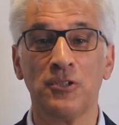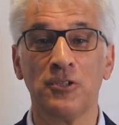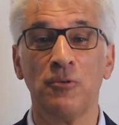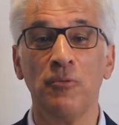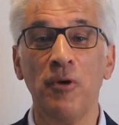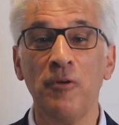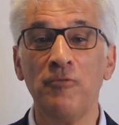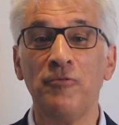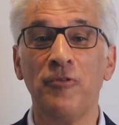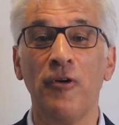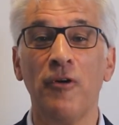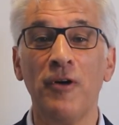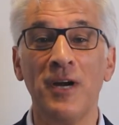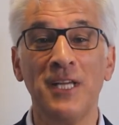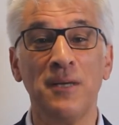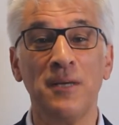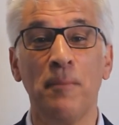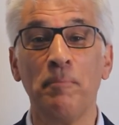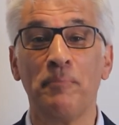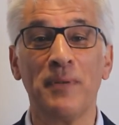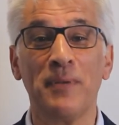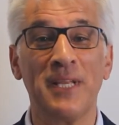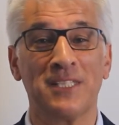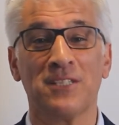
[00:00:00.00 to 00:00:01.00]
to avoid
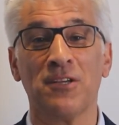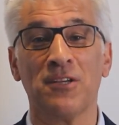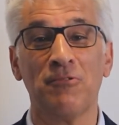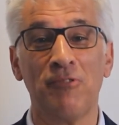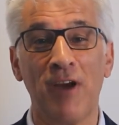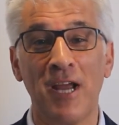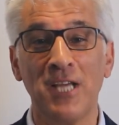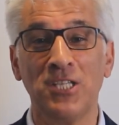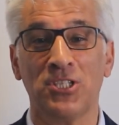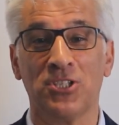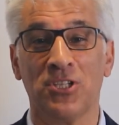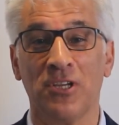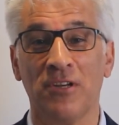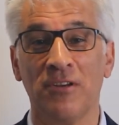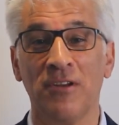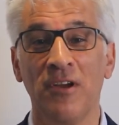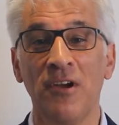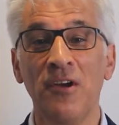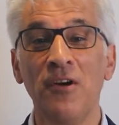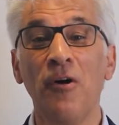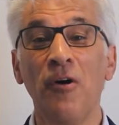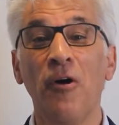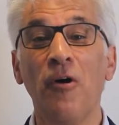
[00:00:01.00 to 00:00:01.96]
obliteration